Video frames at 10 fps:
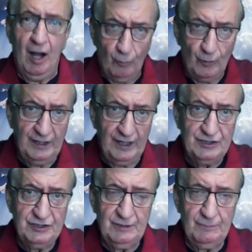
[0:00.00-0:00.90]
A
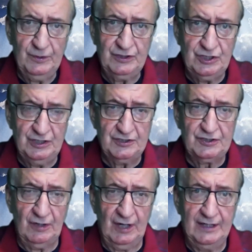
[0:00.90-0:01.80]
relationship with
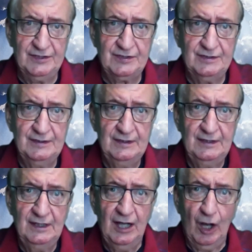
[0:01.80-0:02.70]
Jesus Christ,
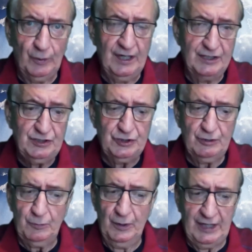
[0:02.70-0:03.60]
a
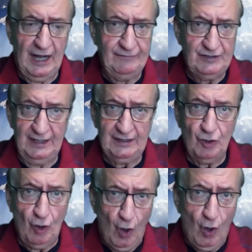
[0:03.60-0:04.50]
relationship where I've
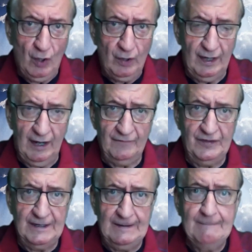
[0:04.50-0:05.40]
taken all
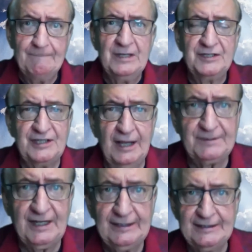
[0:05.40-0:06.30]
of the
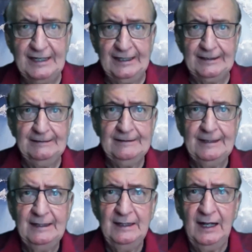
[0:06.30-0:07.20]
steps I could take.
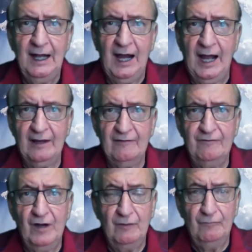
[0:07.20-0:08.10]
I have
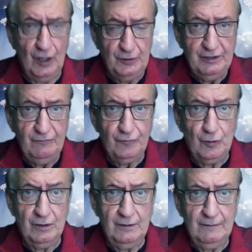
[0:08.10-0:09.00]
voted
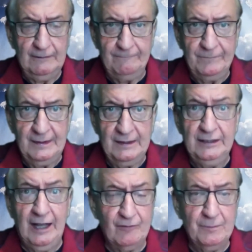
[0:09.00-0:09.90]
for
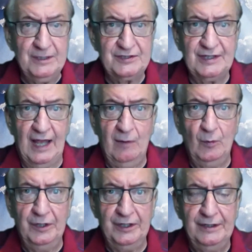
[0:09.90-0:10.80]
governments that
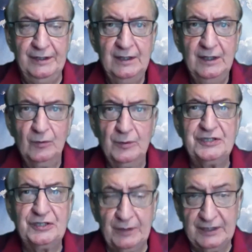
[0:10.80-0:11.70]
would
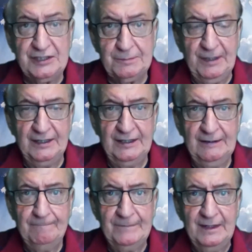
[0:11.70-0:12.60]
restrict
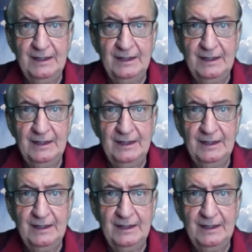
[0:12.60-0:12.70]
spending.